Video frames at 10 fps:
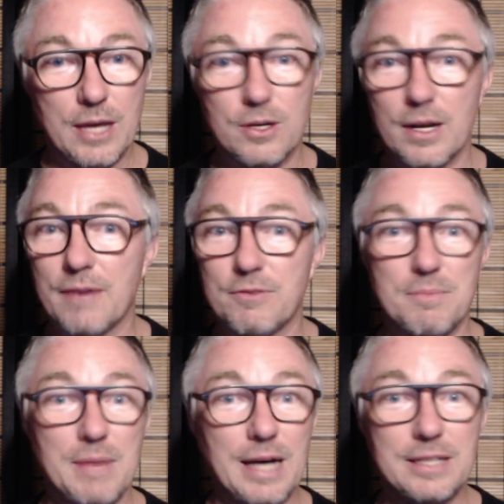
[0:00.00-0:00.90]
You don't have to
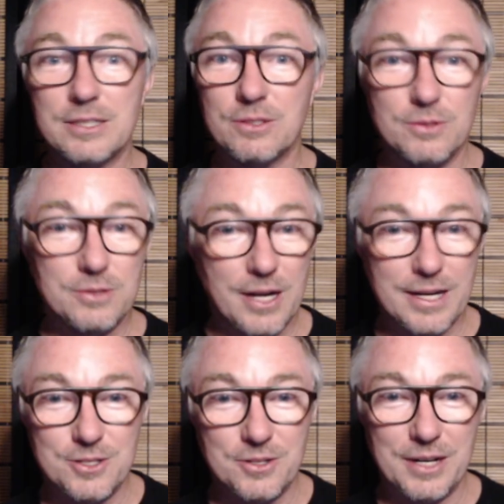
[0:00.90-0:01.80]
master all 9
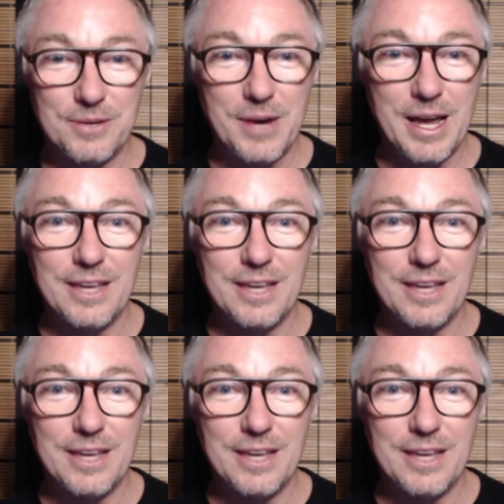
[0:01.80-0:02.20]
straight away.